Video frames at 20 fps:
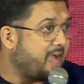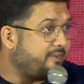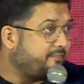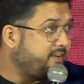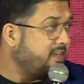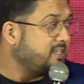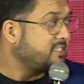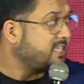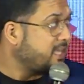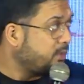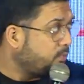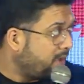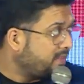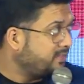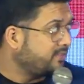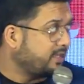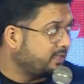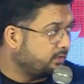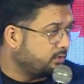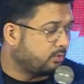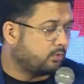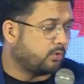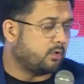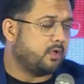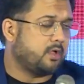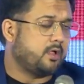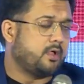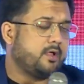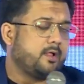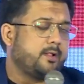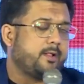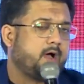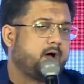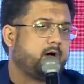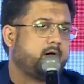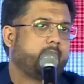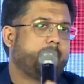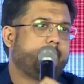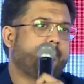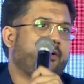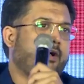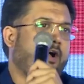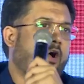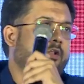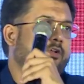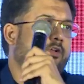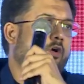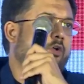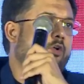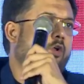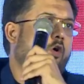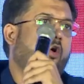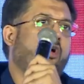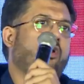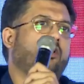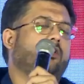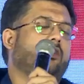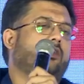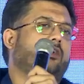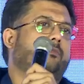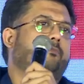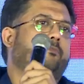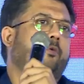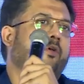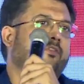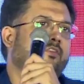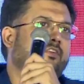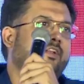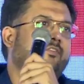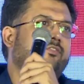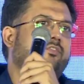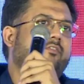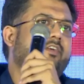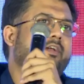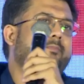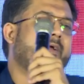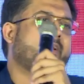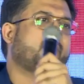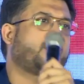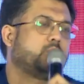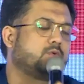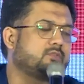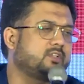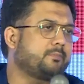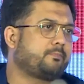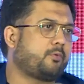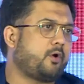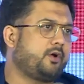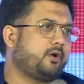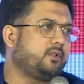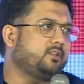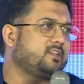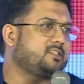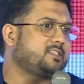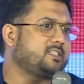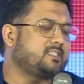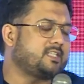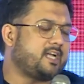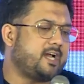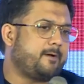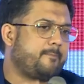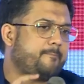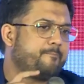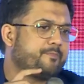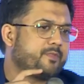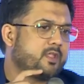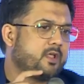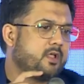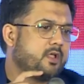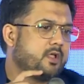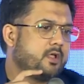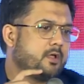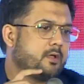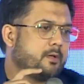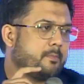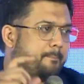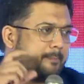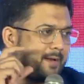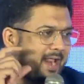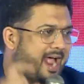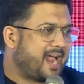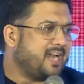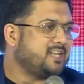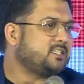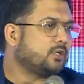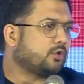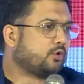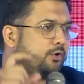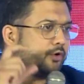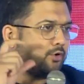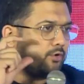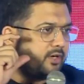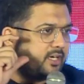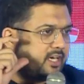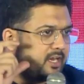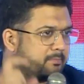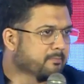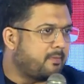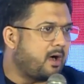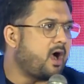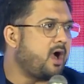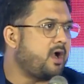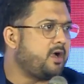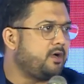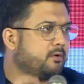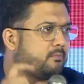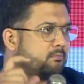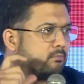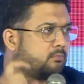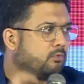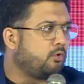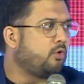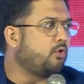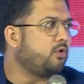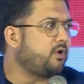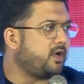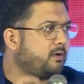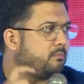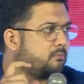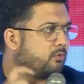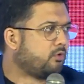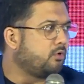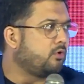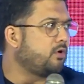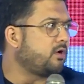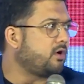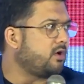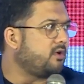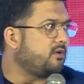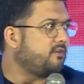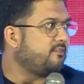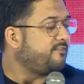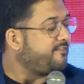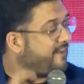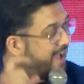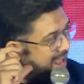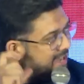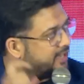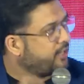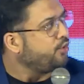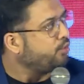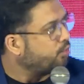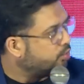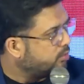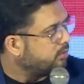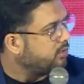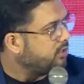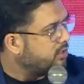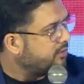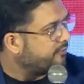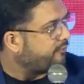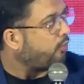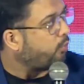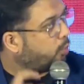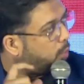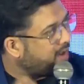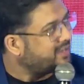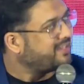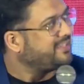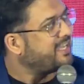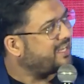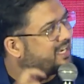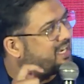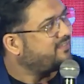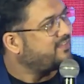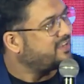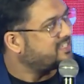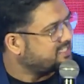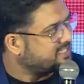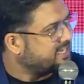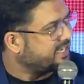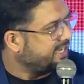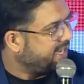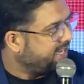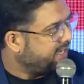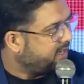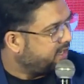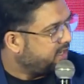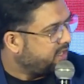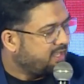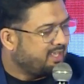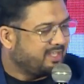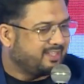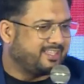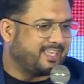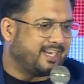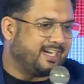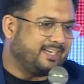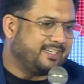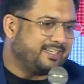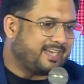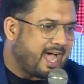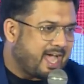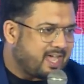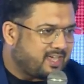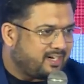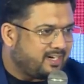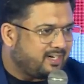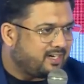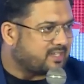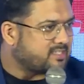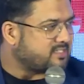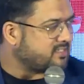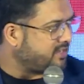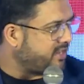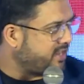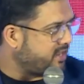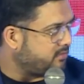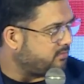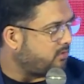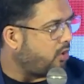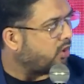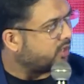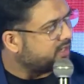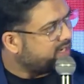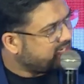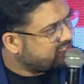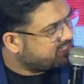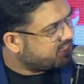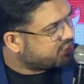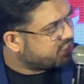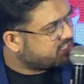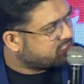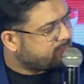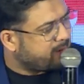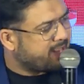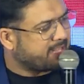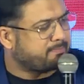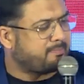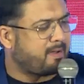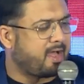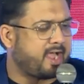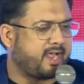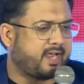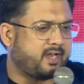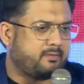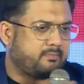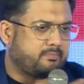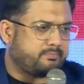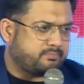will say one thing though, on all the positives of it, my closing point on this is that brands are going to demand more and more value for what they're investing in. The entire industry, organizations like mine,